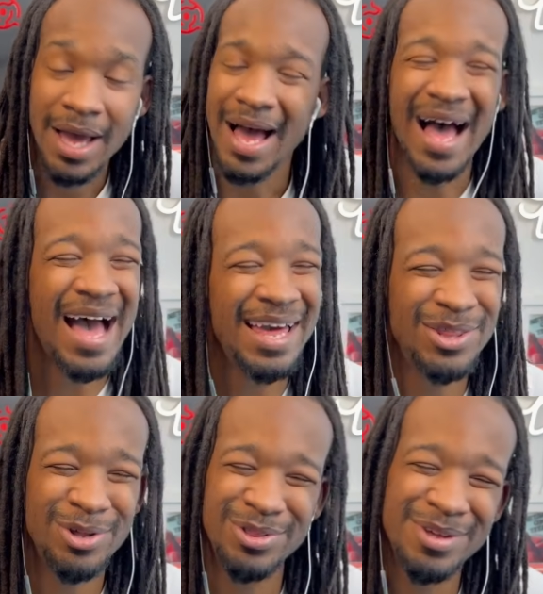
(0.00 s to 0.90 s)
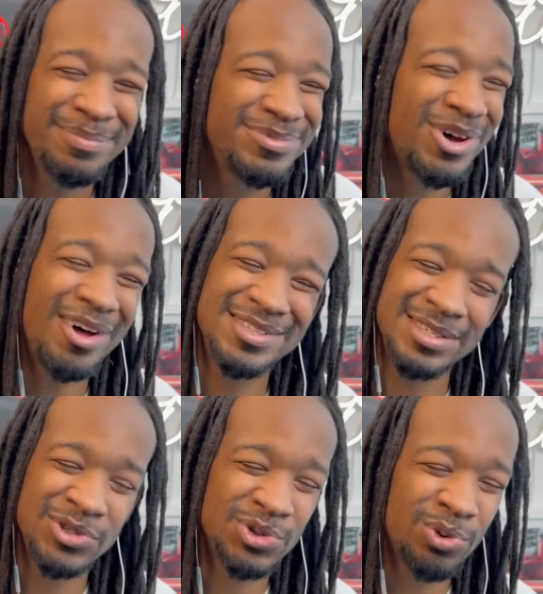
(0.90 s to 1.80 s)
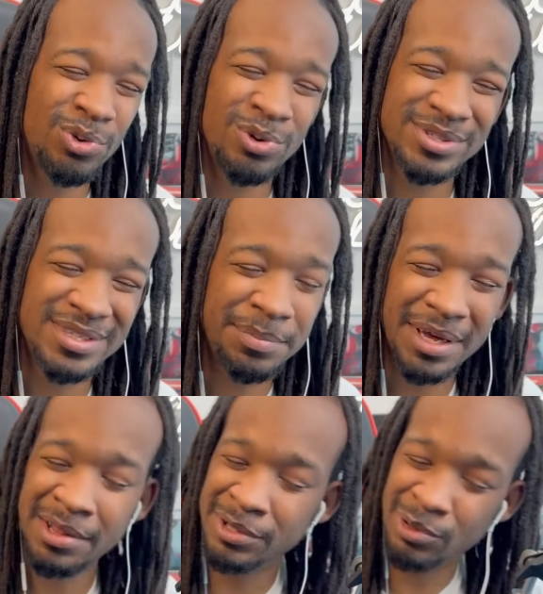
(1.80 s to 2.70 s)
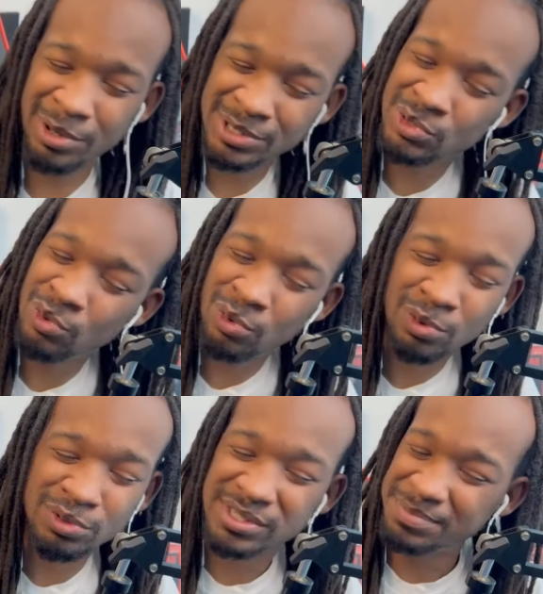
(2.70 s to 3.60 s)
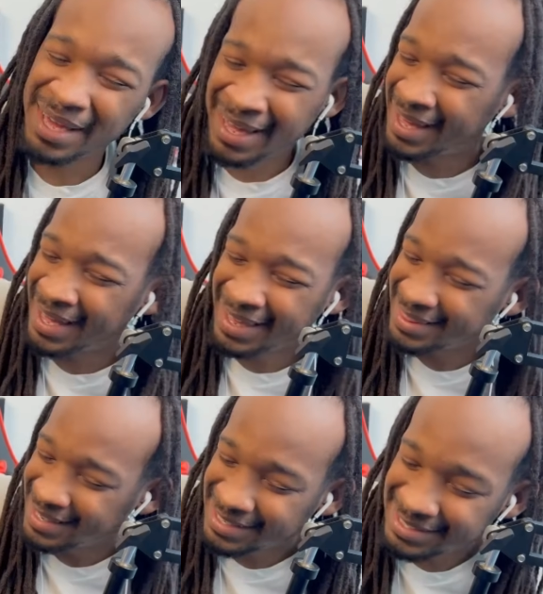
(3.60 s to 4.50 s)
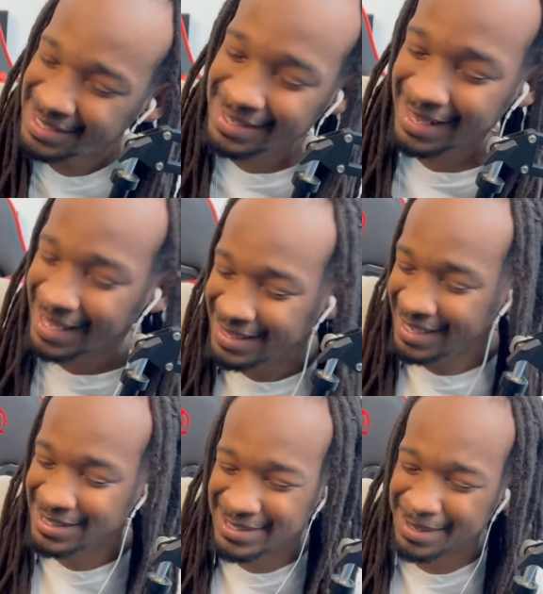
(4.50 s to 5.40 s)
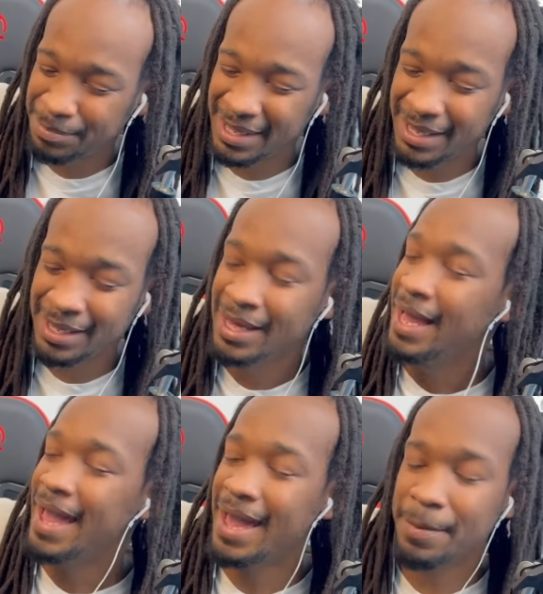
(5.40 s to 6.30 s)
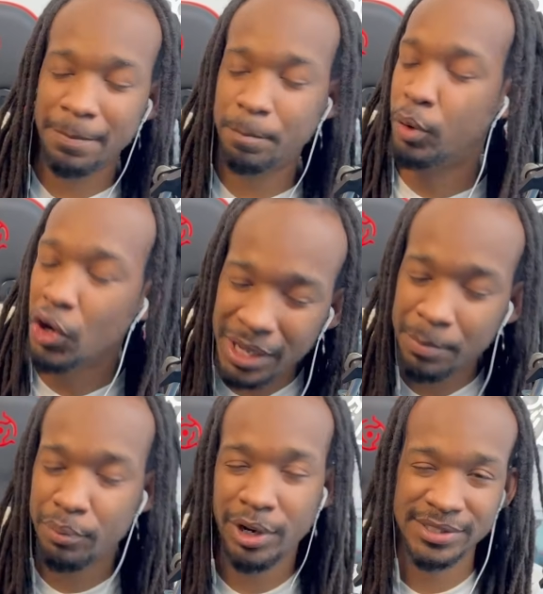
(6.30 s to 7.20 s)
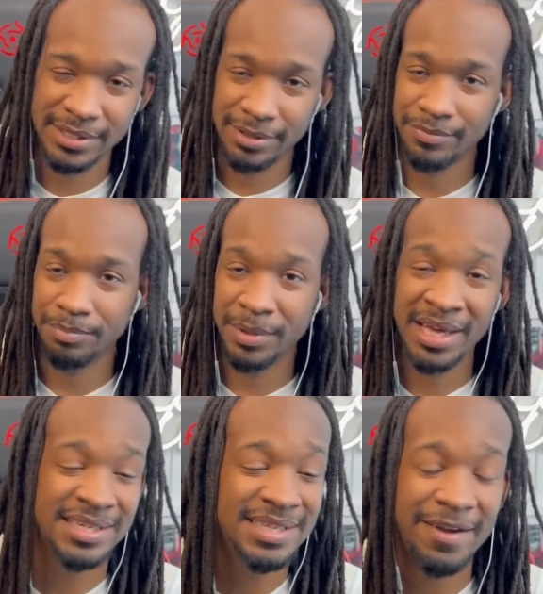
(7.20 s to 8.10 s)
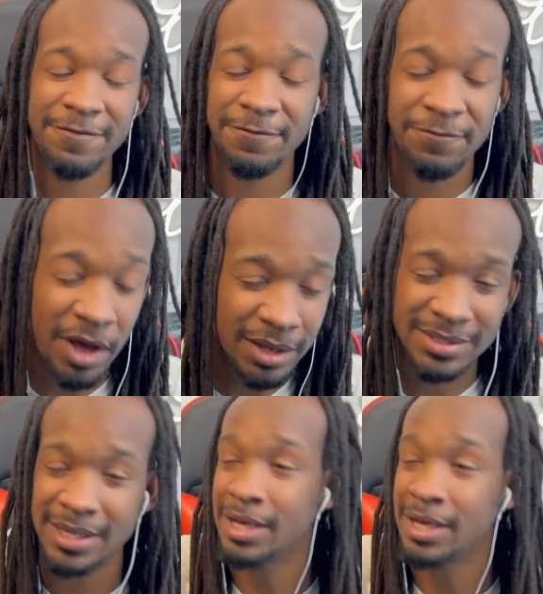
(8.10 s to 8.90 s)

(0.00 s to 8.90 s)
I know them Dalton schools, them Illinois schools, man, listen, they need to be put in prison because they fucked